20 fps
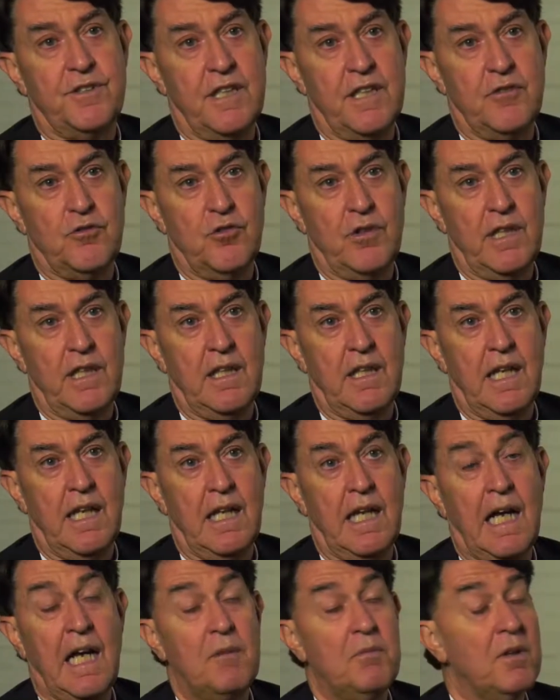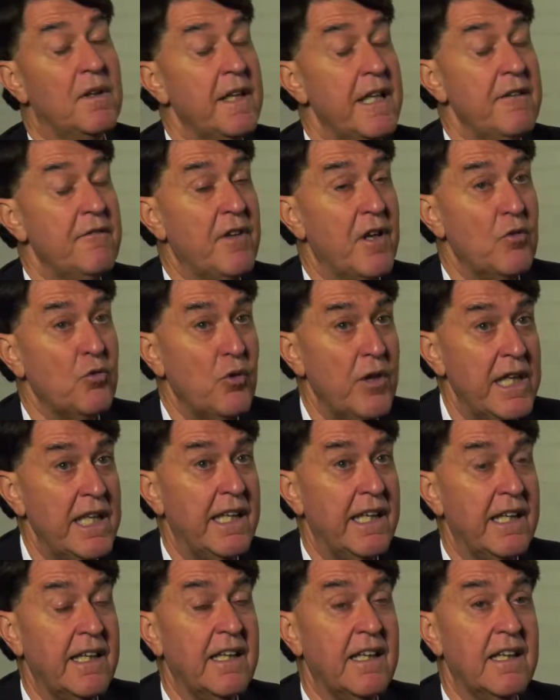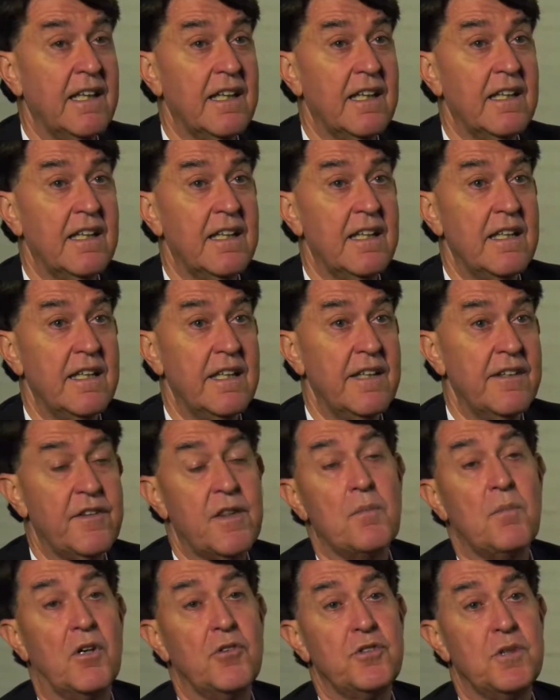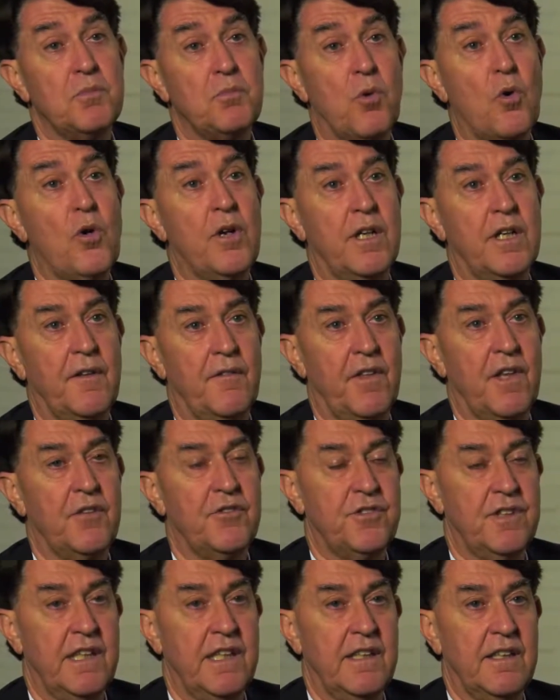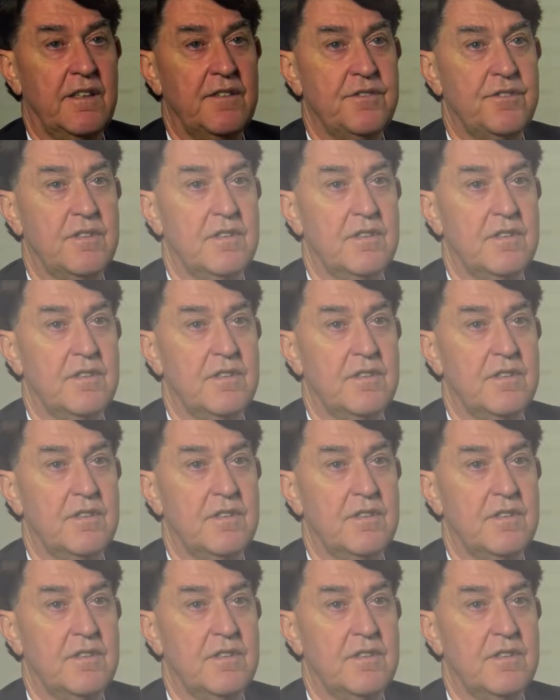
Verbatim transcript: century. And I believe that reading is the most important of those skills.